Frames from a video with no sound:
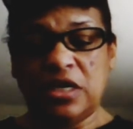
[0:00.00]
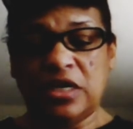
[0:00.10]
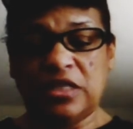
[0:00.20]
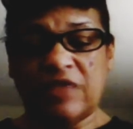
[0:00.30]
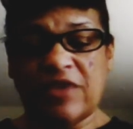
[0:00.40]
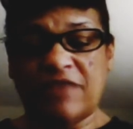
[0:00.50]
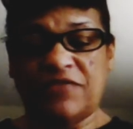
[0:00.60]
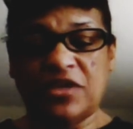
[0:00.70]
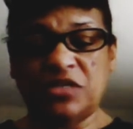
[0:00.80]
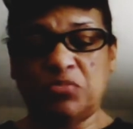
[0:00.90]
And they've had
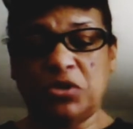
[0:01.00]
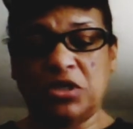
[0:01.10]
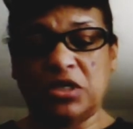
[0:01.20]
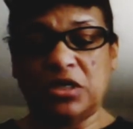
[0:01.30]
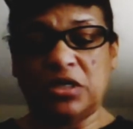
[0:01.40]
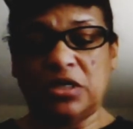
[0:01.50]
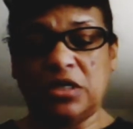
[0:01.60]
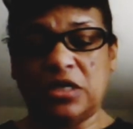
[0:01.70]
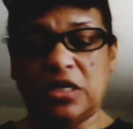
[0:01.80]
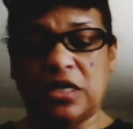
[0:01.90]
Facebook.
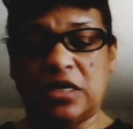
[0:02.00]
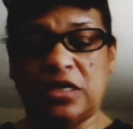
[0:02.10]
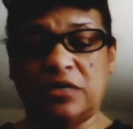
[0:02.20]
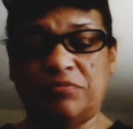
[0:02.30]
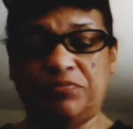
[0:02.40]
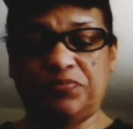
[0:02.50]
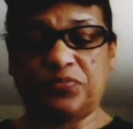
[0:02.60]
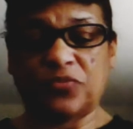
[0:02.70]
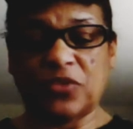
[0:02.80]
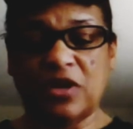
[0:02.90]
And
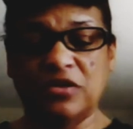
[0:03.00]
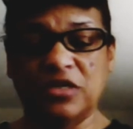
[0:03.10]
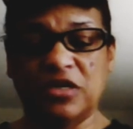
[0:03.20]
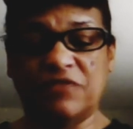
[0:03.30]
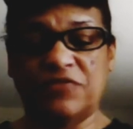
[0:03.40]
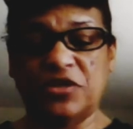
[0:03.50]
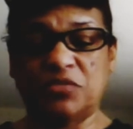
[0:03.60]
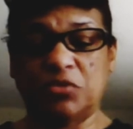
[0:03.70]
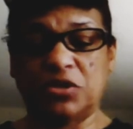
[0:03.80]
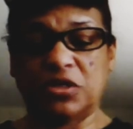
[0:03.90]
I was looking on
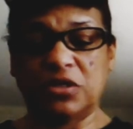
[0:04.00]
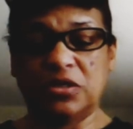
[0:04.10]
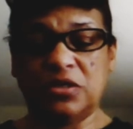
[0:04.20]
Facebook,